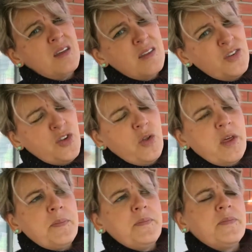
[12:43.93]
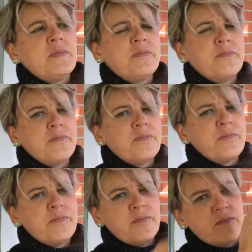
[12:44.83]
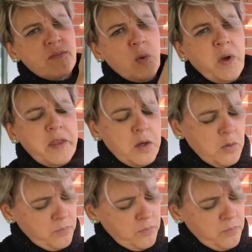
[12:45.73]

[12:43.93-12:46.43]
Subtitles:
So away they go.